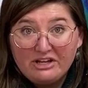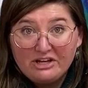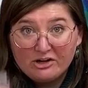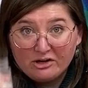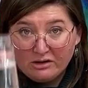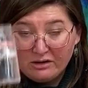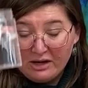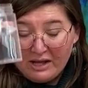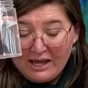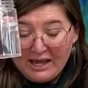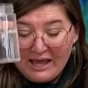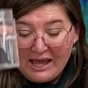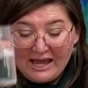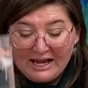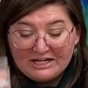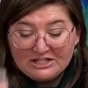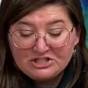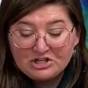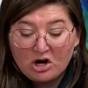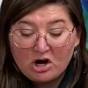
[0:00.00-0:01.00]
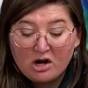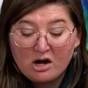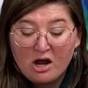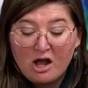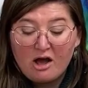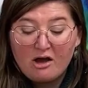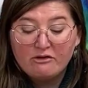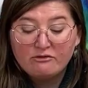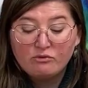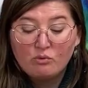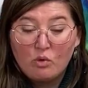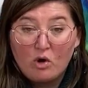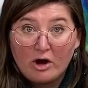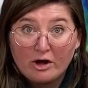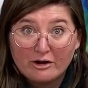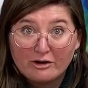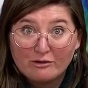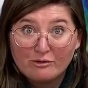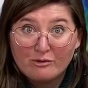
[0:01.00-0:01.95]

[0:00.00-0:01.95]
here a jar of water.